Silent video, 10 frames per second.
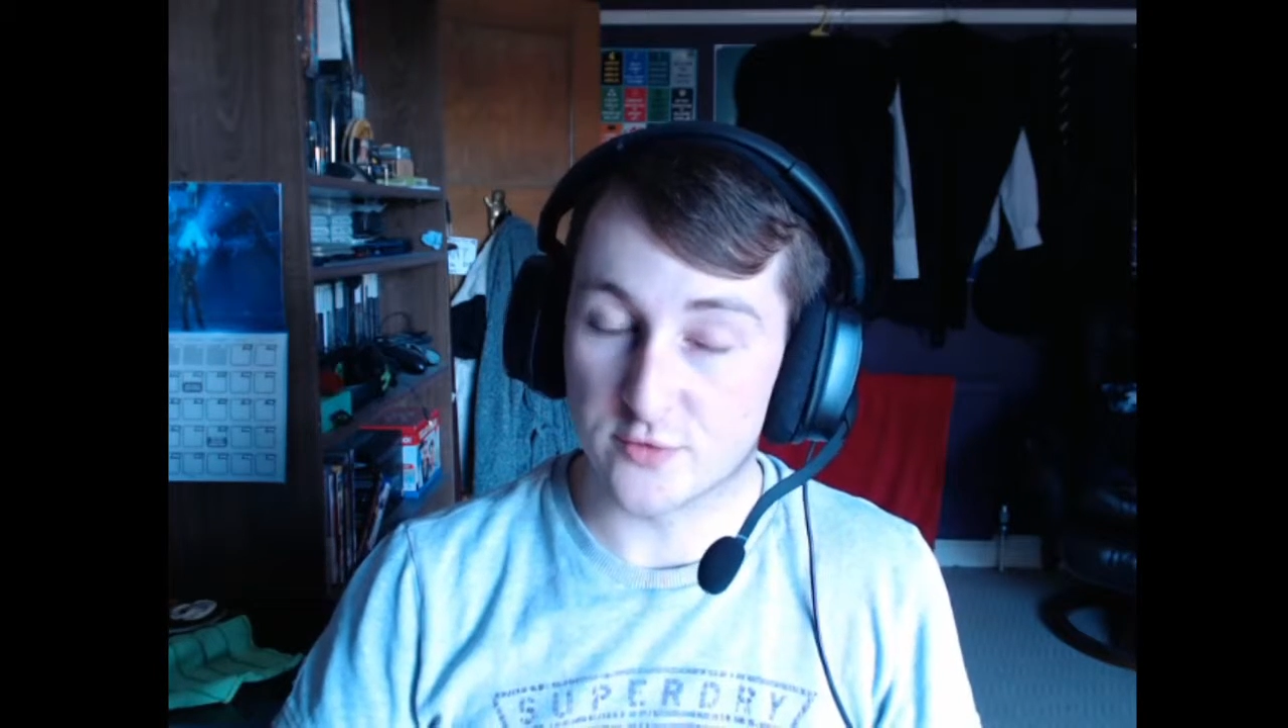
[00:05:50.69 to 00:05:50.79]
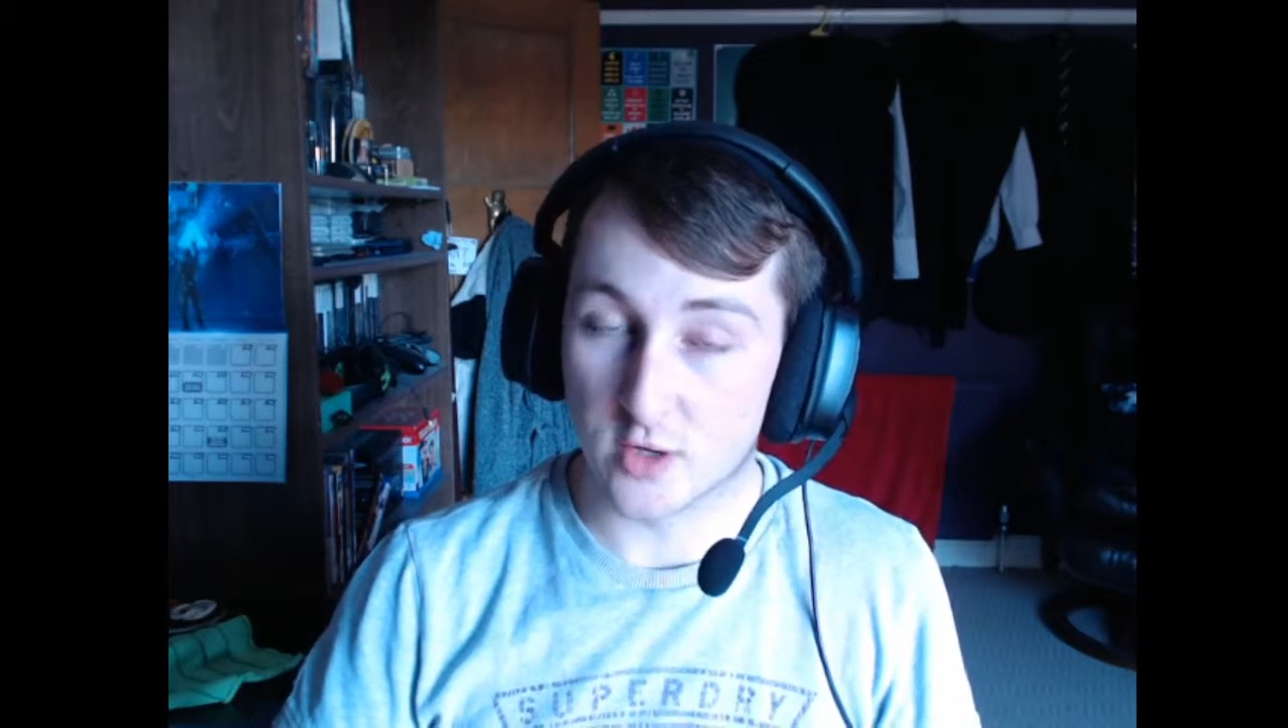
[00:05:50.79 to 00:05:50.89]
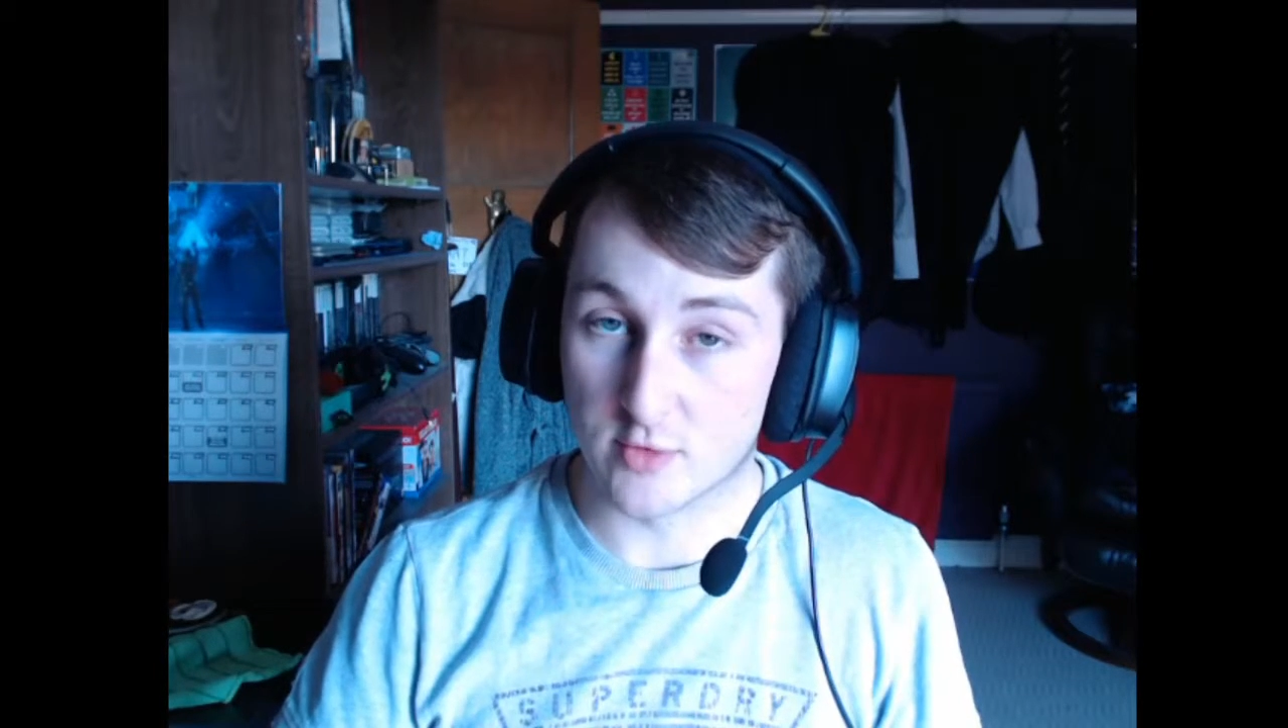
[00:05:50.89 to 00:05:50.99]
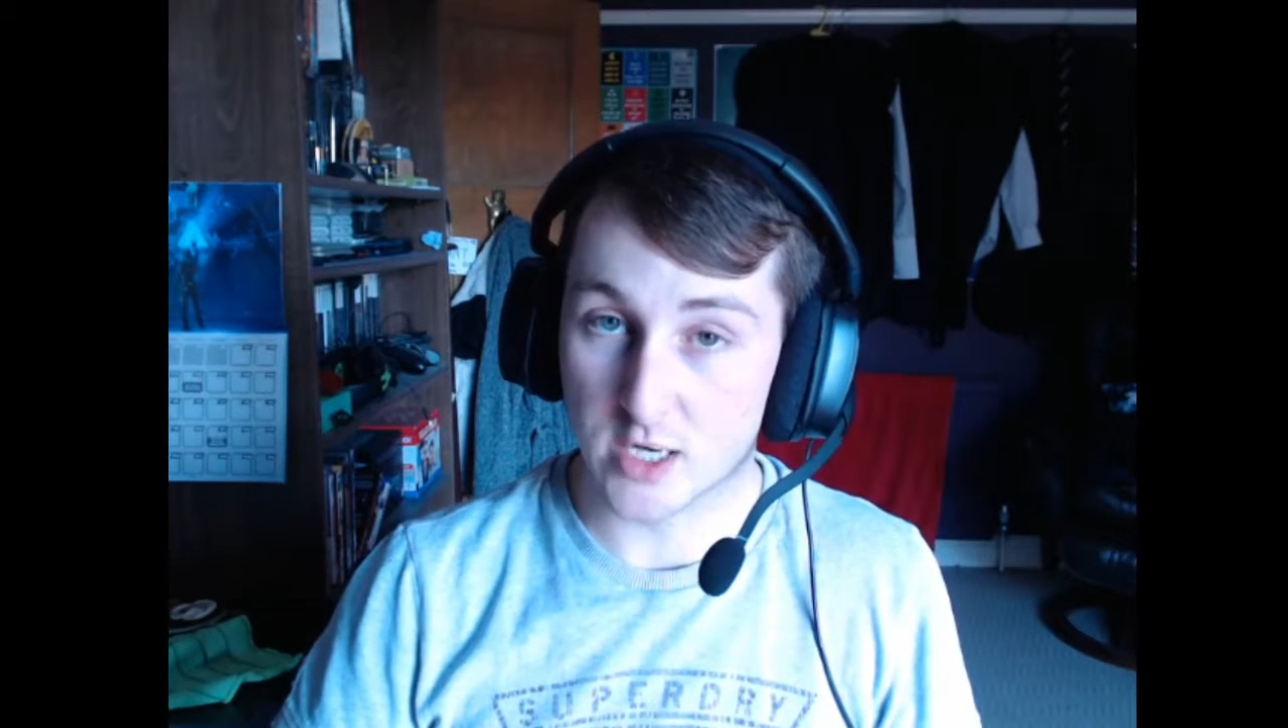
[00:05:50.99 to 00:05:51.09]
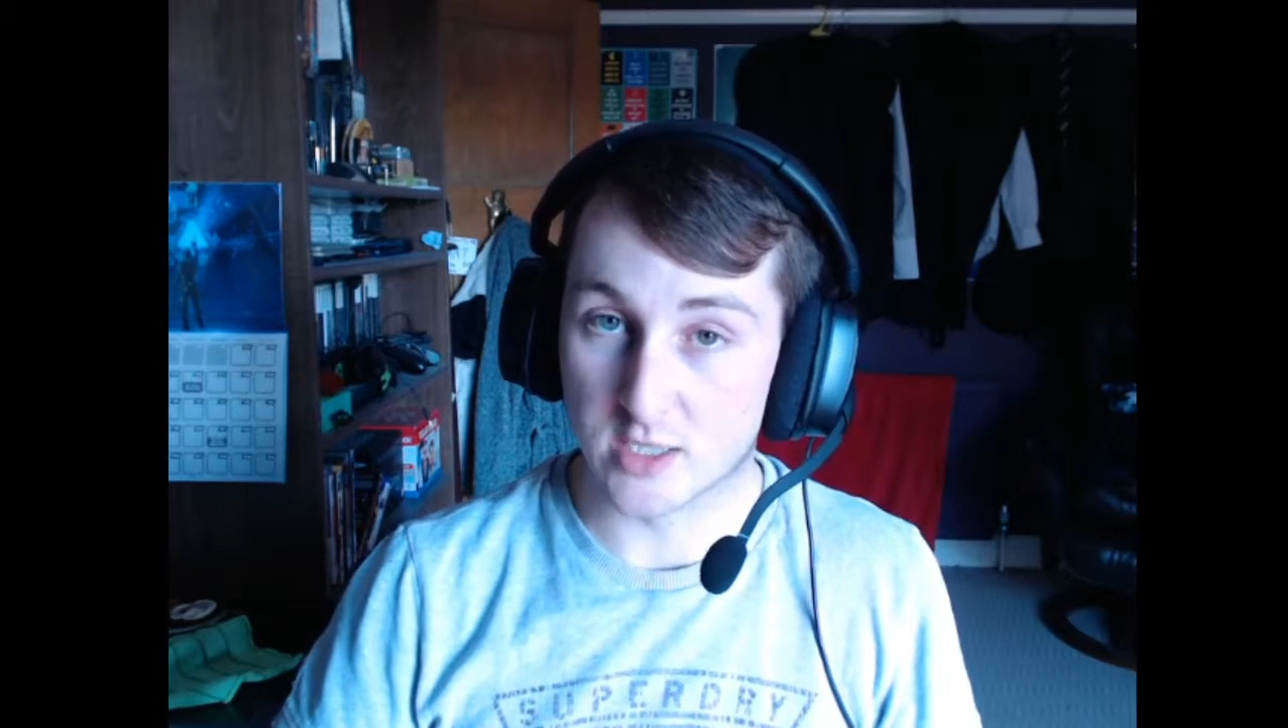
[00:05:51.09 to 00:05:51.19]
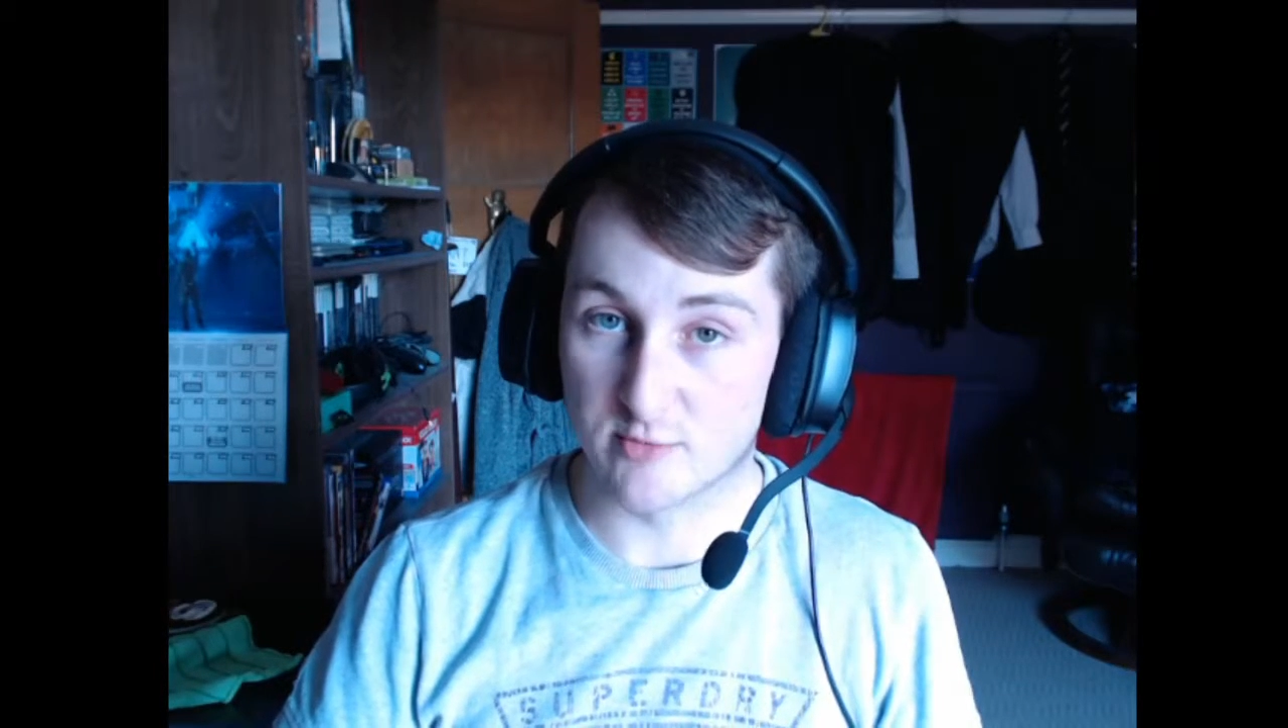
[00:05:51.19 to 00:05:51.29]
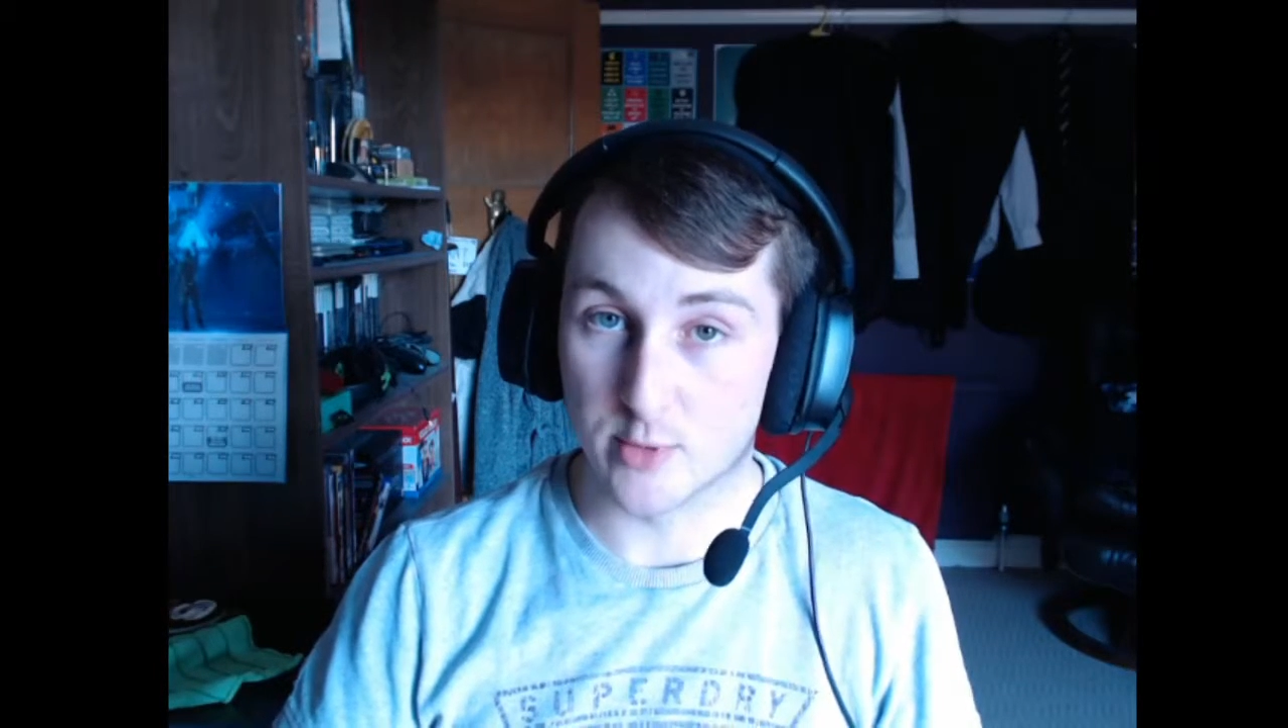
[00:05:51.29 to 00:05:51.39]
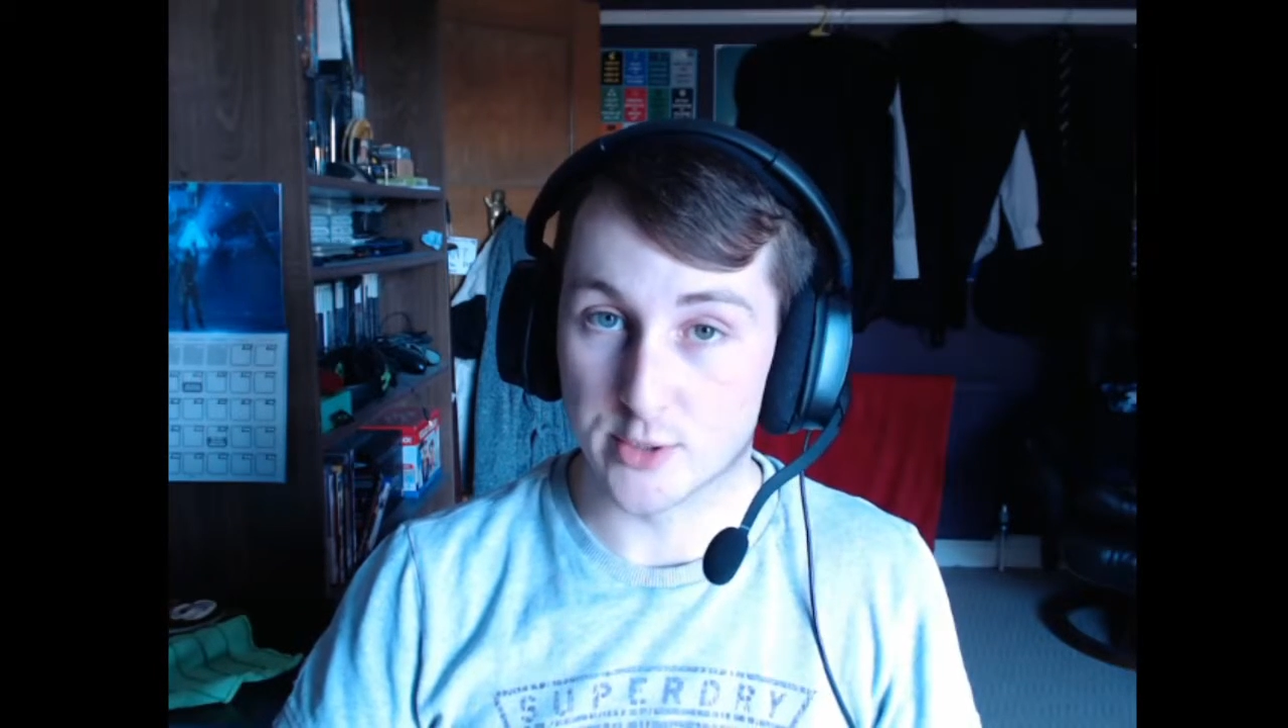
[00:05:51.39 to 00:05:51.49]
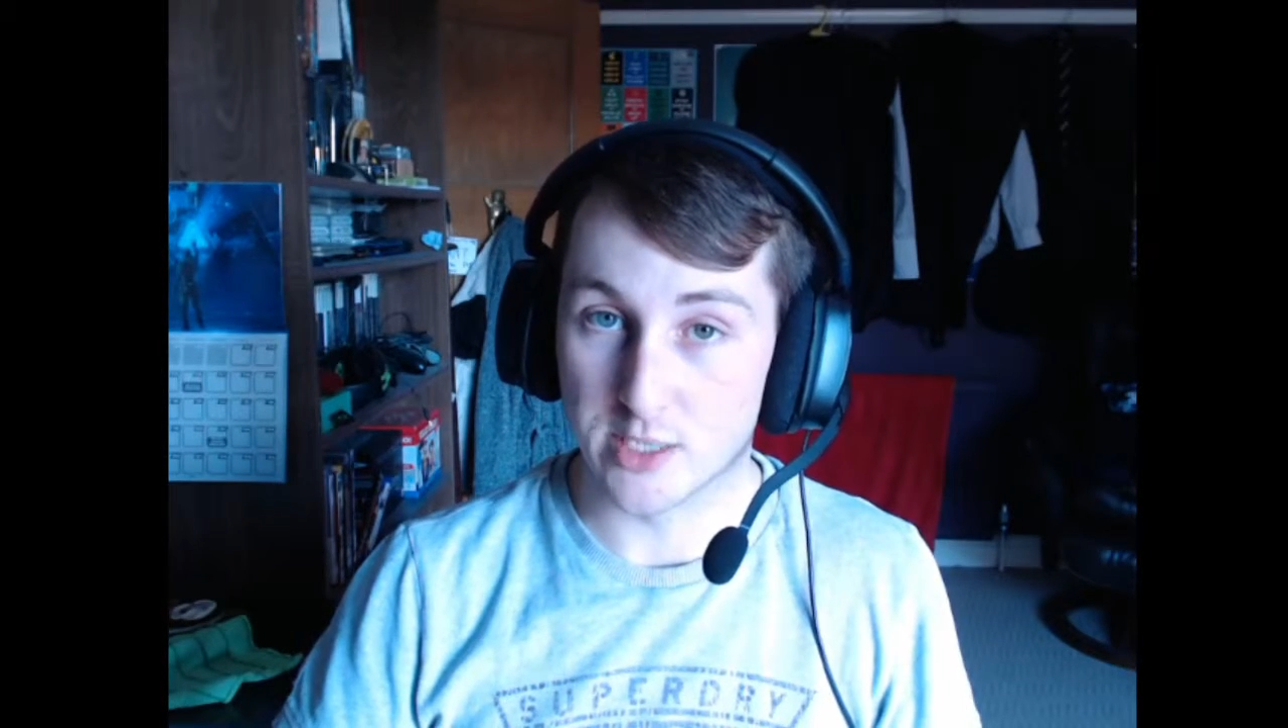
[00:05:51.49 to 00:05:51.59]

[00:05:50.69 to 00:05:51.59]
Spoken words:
for the kind of point